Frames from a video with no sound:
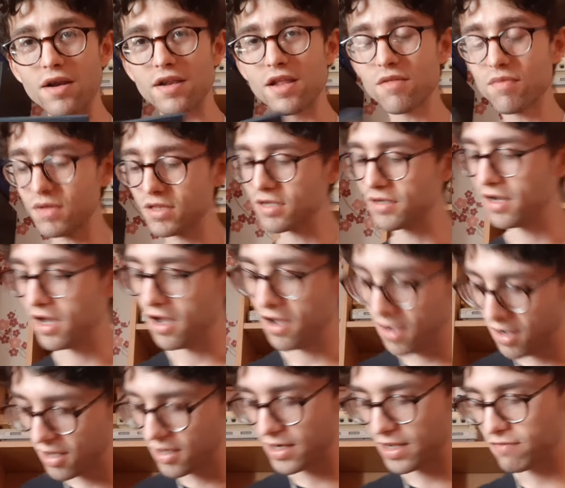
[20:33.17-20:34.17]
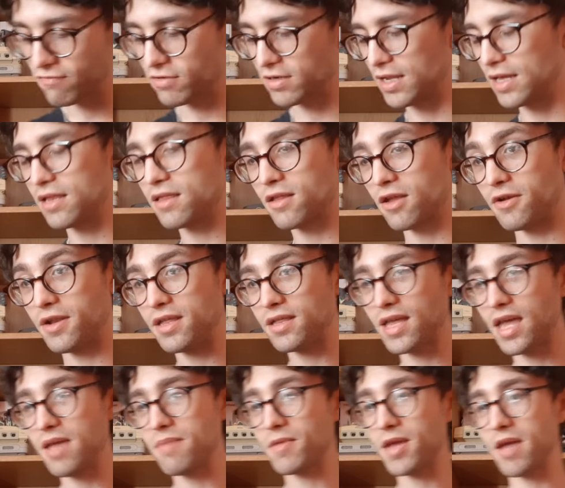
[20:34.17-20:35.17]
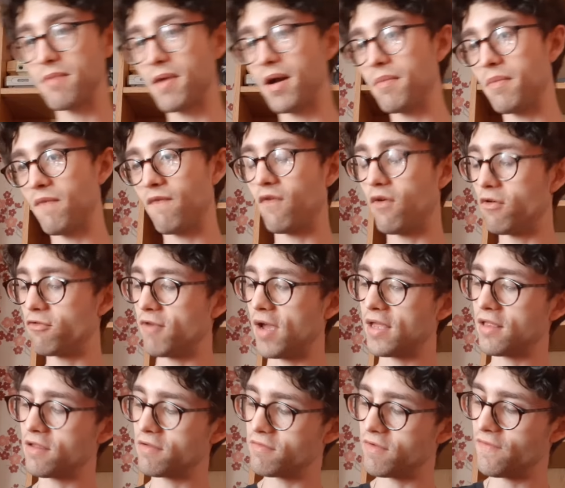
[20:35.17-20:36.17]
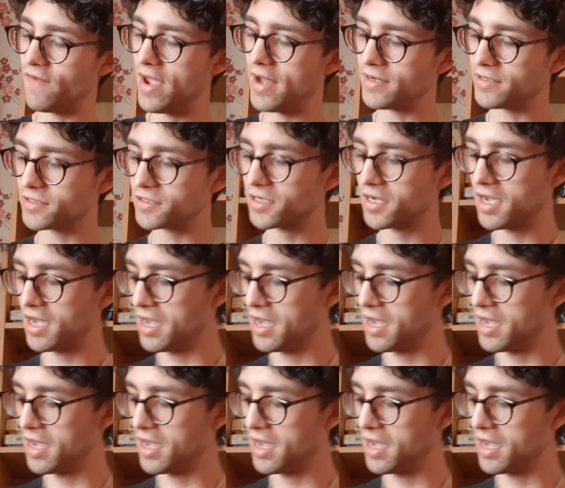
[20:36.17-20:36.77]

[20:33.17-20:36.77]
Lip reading: This was an early release, so this game came out before Race to Revenge.